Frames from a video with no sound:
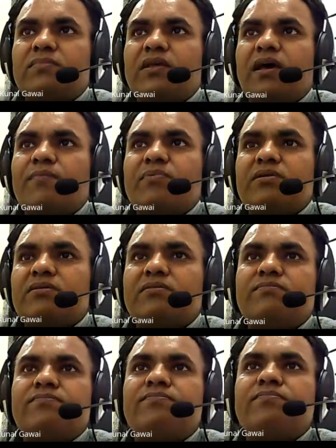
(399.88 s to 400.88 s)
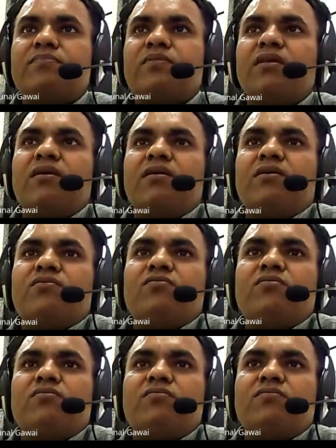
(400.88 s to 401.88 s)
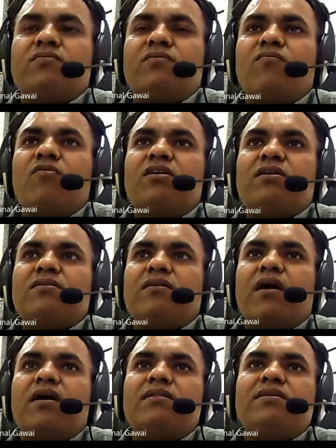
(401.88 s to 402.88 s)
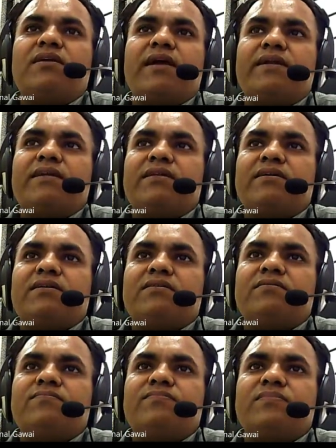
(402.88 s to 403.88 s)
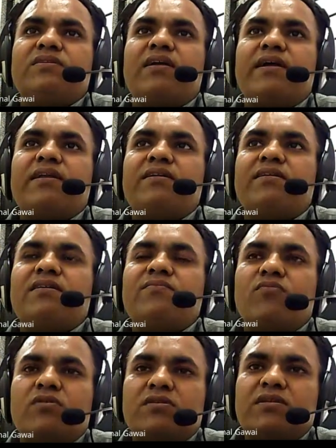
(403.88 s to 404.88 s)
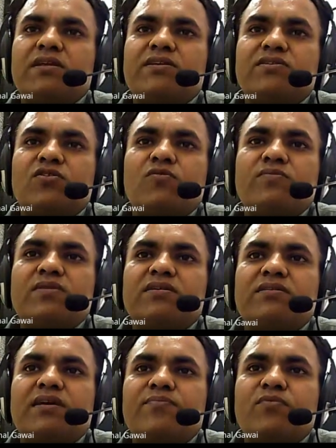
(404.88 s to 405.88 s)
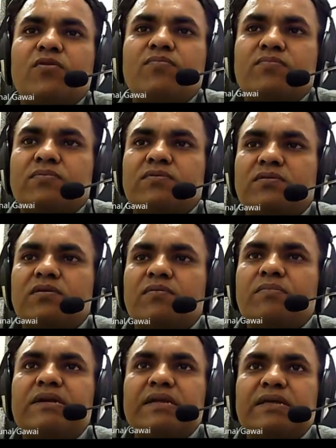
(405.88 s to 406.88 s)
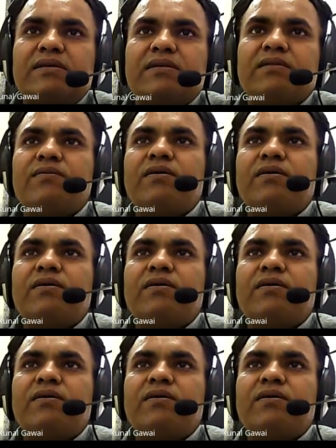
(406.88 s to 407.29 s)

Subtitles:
happens. So what are the criterias? Criterias for selection of such type of material